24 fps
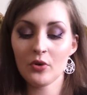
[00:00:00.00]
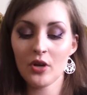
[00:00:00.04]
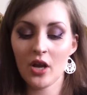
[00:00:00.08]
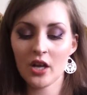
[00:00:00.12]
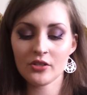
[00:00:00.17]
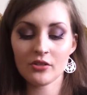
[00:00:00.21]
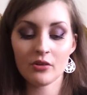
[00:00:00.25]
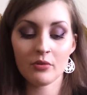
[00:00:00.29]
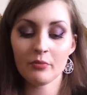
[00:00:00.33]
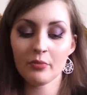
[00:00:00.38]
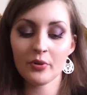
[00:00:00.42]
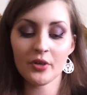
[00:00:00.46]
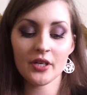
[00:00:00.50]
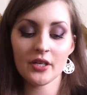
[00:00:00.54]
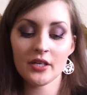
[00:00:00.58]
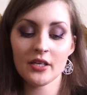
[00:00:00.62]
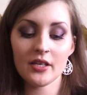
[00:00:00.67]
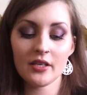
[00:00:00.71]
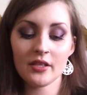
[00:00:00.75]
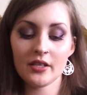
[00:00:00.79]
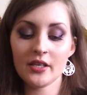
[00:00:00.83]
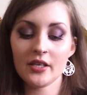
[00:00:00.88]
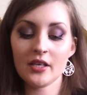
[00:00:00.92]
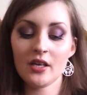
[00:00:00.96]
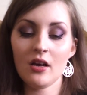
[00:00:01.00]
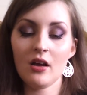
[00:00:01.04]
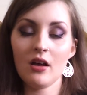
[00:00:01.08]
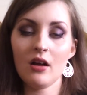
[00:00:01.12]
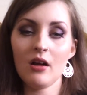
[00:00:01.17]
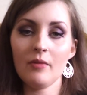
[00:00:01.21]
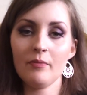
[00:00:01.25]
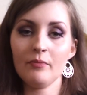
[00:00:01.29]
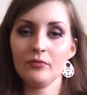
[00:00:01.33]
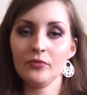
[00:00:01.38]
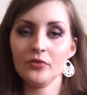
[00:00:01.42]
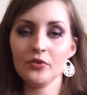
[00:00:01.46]
I don't put it near the
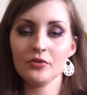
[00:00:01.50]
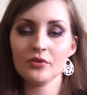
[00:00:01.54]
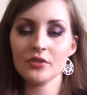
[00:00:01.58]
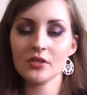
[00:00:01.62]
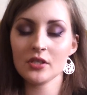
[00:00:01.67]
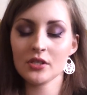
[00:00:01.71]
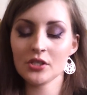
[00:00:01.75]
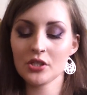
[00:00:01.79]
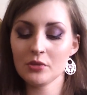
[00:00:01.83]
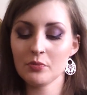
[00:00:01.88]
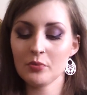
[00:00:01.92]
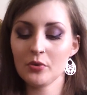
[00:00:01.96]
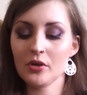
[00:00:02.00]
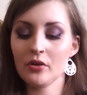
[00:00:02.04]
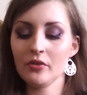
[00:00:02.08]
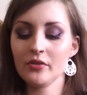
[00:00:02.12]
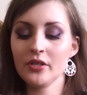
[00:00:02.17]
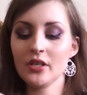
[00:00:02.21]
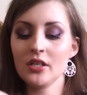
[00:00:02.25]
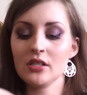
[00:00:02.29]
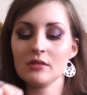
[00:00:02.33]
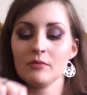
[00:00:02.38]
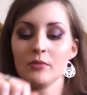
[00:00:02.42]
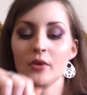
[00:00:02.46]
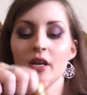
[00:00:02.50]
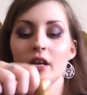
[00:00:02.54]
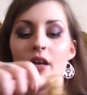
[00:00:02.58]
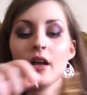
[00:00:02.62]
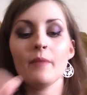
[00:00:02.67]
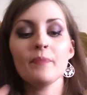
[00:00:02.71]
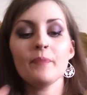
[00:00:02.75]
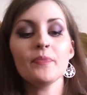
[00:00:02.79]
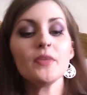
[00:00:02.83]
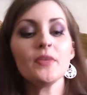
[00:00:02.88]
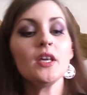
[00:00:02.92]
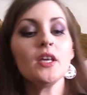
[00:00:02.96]
roots, I just put it on the ends of my hair.